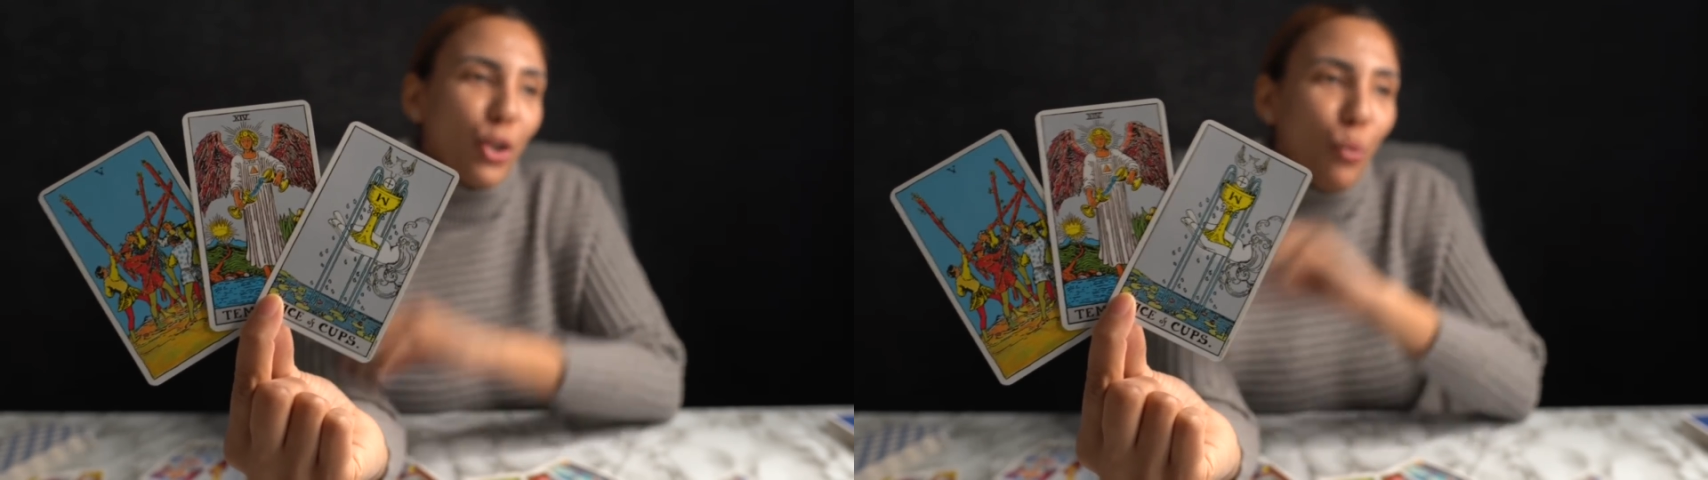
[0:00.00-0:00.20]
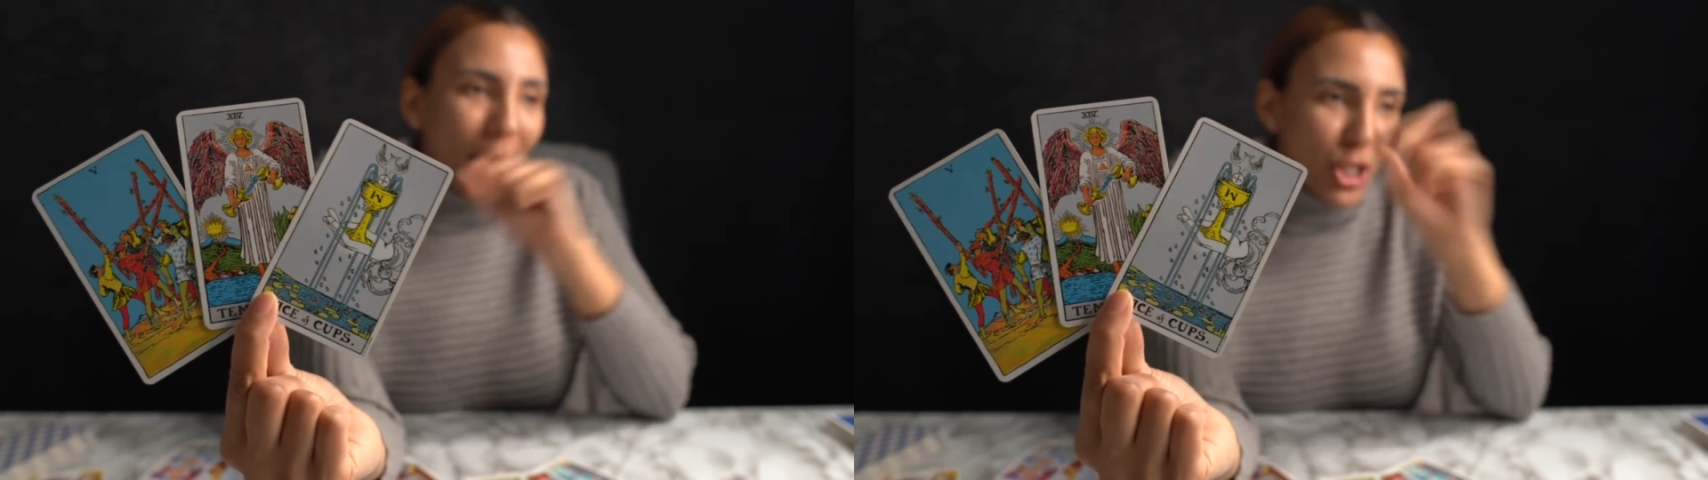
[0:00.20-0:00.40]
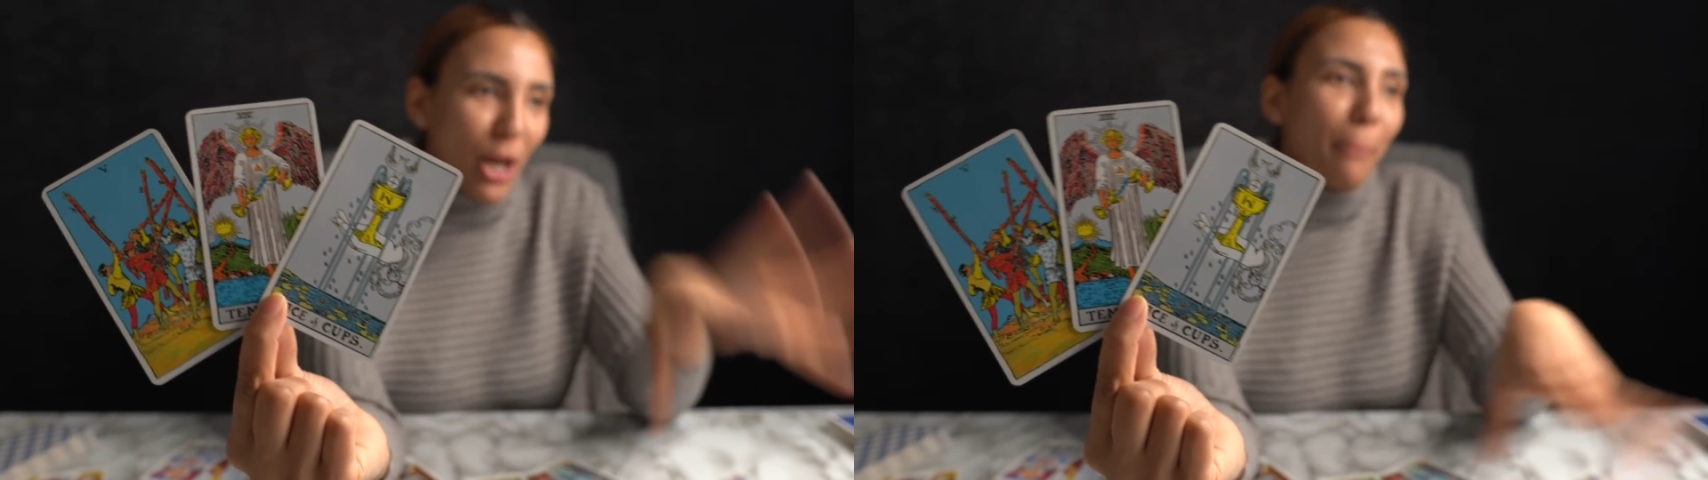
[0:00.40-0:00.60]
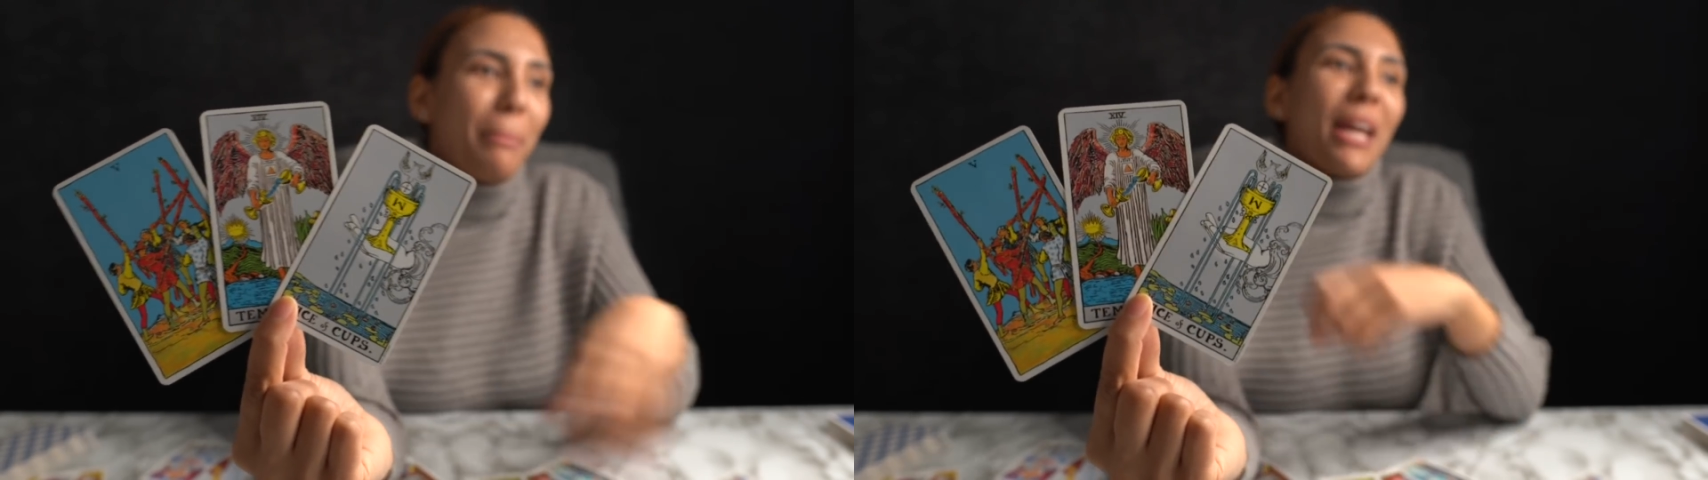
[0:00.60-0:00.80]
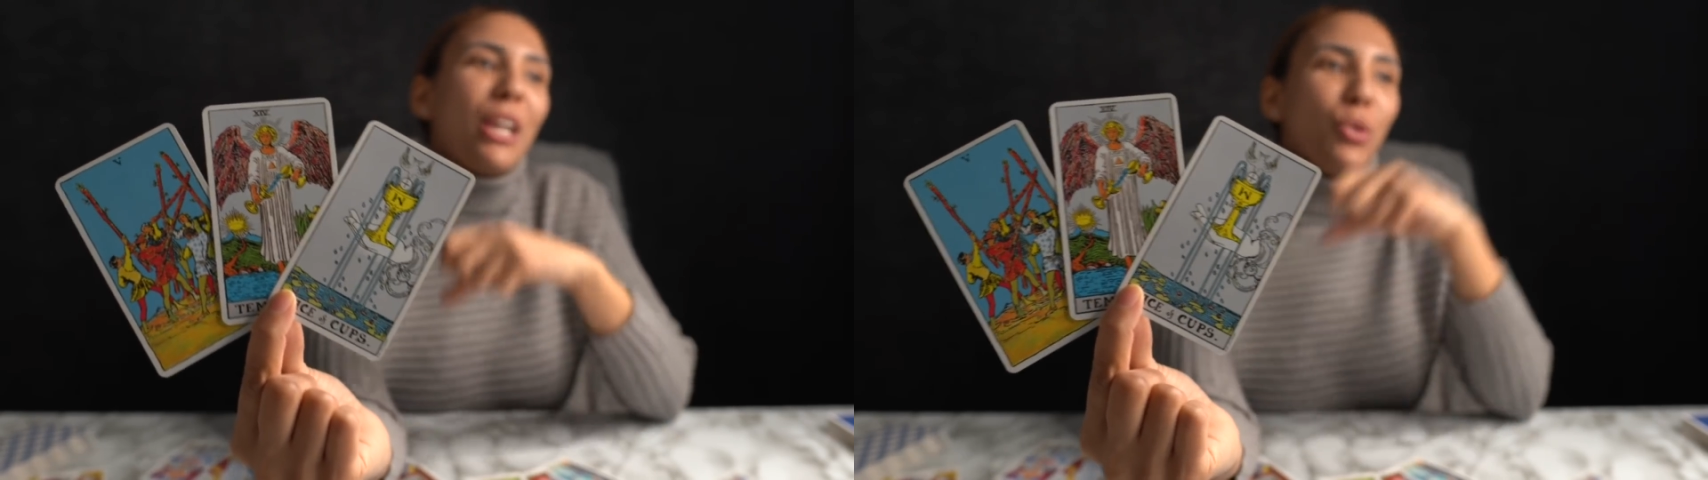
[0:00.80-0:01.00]
you want to
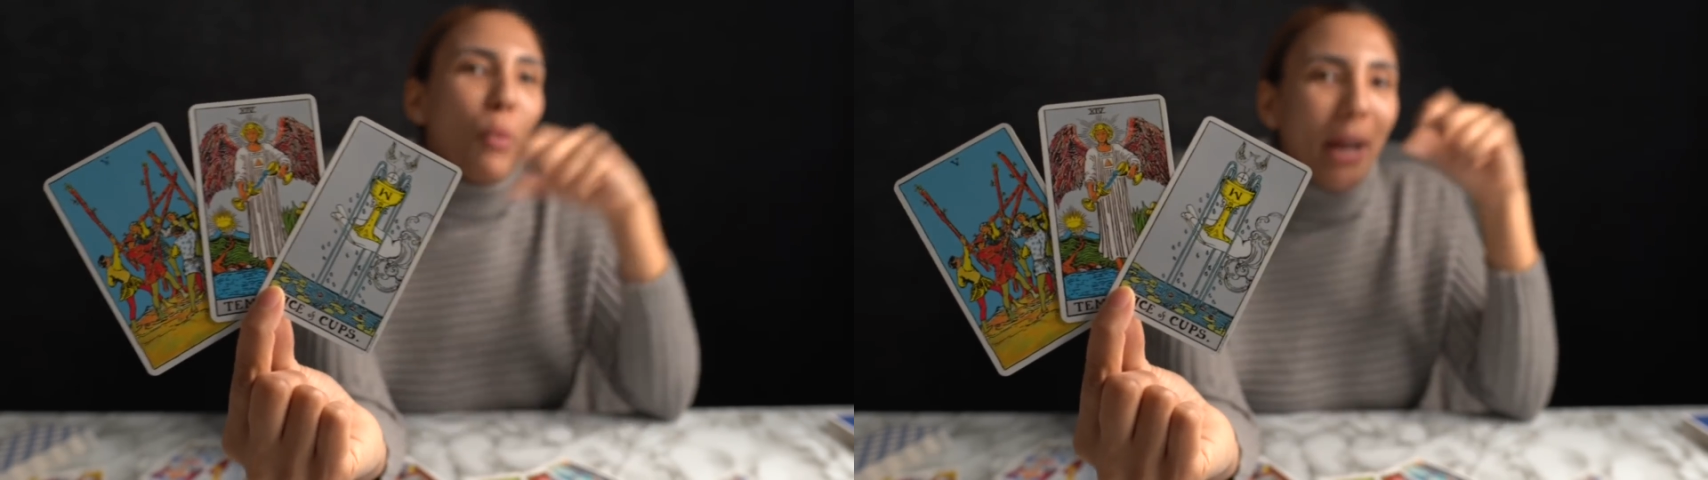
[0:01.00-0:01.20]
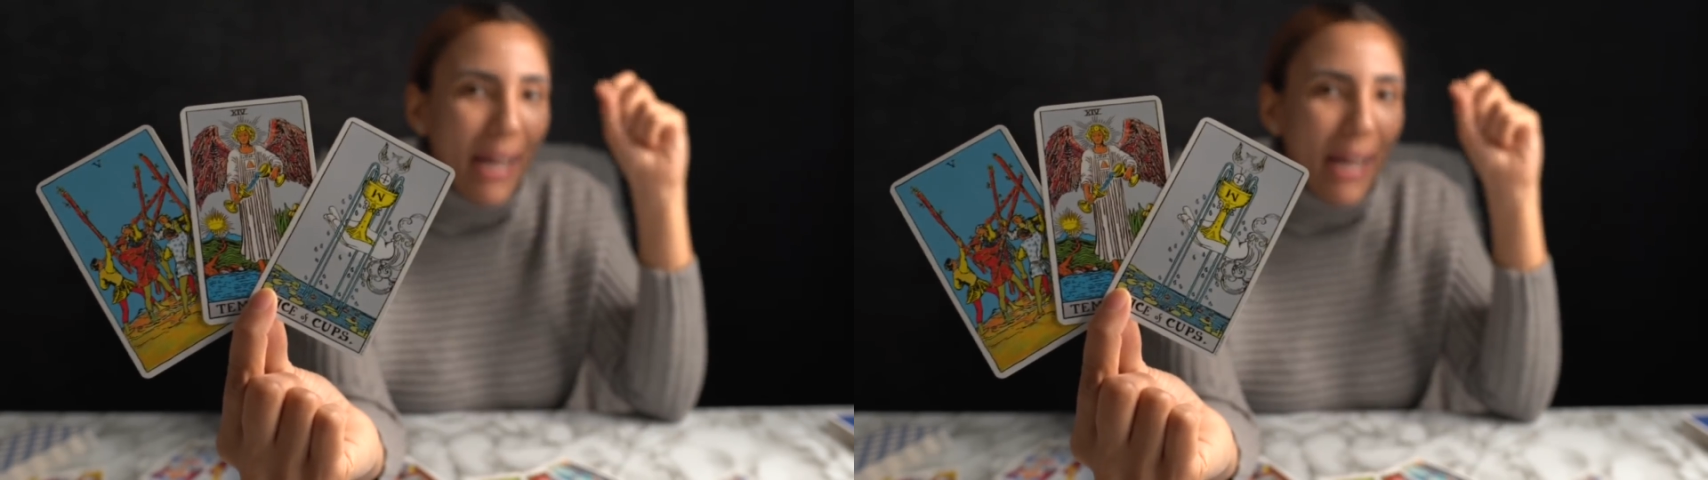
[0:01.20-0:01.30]
jump in, you want